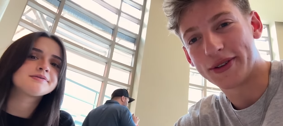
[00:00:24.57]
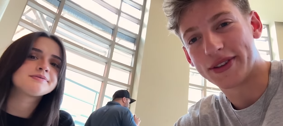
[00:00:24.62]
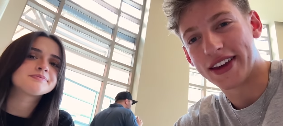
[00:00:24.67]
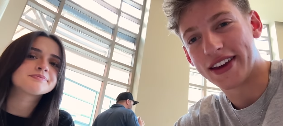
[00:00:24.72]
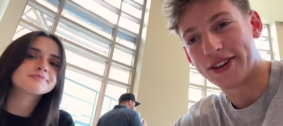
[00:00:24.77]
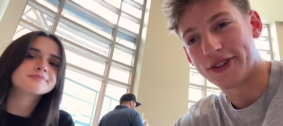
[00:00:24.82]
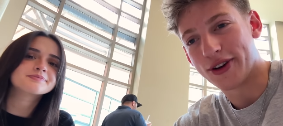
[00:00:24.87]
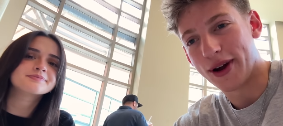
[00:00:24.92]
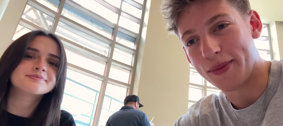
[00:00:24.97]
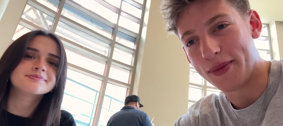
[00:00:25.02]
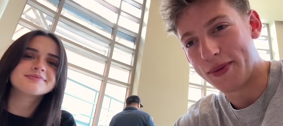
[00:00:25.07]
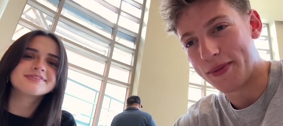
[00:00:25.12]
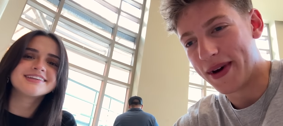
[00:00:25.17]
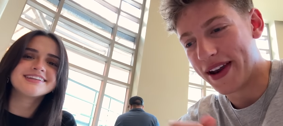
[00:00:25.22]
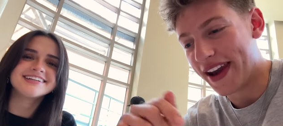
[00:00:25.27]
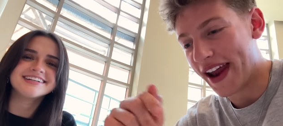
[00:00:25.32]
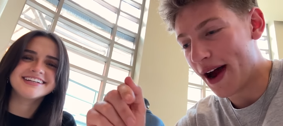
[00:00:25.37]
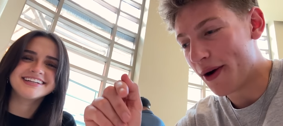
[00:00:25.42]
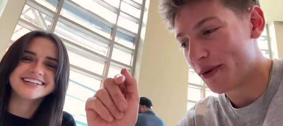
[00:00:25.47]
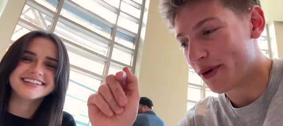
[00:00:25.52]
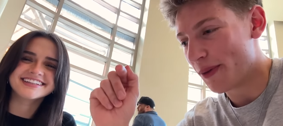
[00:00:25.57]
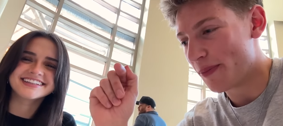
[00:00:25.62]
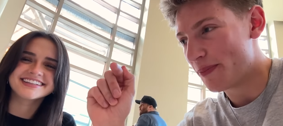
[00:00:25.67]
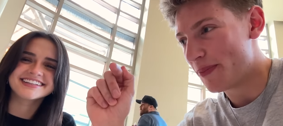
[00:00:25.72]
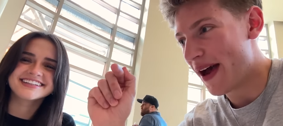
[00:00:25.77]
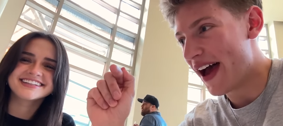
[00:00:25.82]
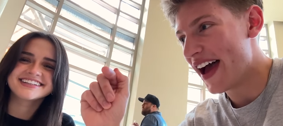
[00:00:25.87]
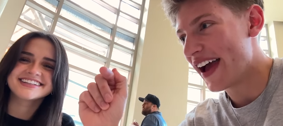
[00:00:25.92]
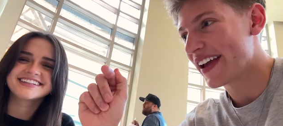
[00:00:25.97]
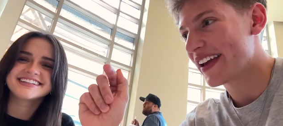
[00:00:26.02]
Speaker 1: was getting grumpy, but now we're
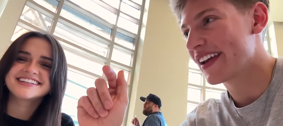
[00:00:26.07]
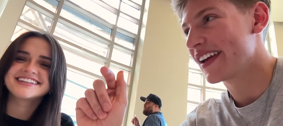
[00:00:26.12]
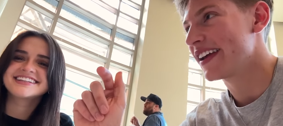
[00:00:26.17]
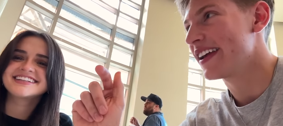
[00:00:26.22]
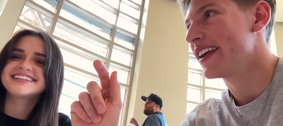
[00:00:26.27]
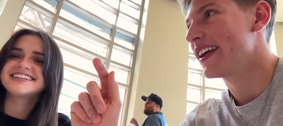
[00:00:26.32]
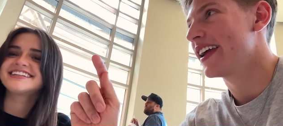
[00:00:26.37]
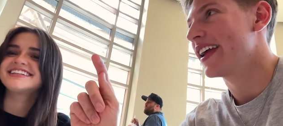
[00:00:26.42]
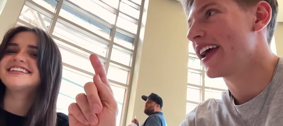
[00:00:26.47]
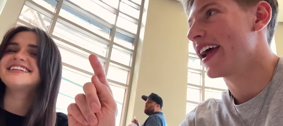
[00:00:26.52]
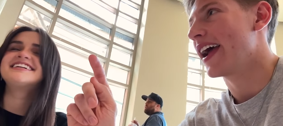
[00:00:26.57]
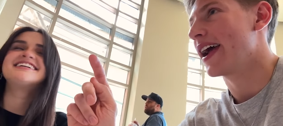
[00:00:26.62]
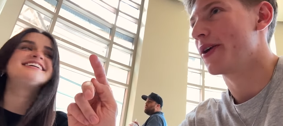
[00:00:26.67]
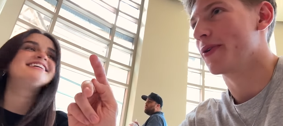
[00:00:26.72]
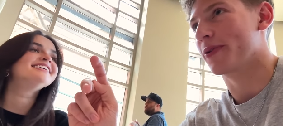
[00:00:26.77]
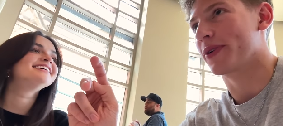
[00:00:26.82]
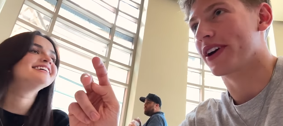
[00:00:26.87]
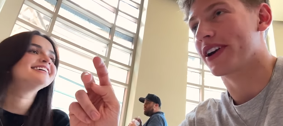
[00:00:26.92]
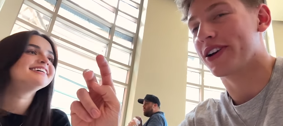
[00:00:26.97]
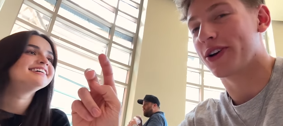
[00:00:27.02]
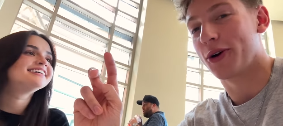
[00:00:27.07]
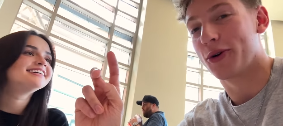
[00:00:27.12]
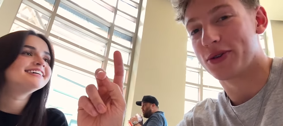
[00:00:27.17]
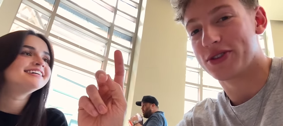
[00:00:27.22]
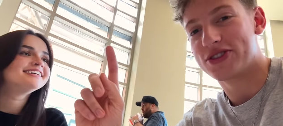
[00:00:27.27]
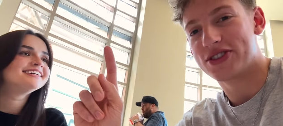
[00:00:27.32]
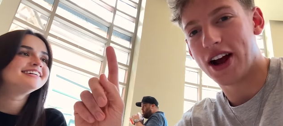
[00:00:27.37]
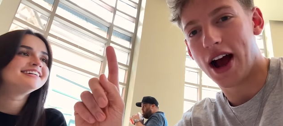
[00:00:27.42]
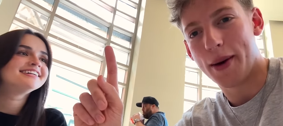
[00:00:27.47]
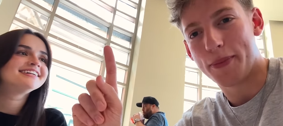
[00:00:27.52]
back and we're gonna
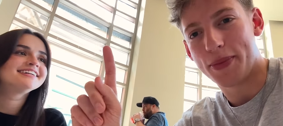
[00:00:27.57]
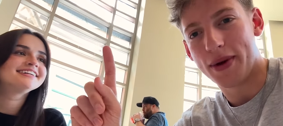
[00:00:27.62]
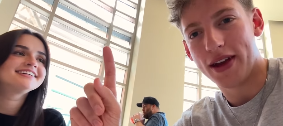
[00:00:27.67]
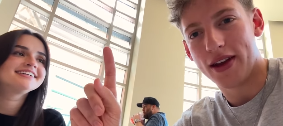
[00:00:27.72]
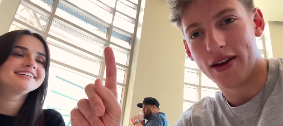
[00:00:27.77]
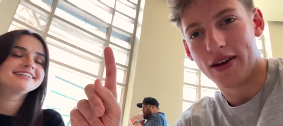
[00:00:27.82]
go shopping.